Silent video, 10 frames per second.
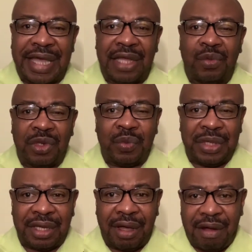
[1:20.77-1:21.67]
And when we
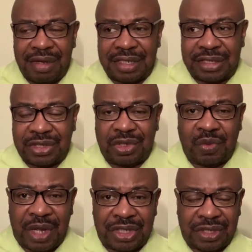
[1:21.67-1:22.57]
are in the
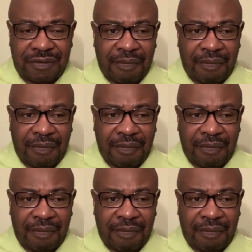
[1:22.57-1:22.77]
situation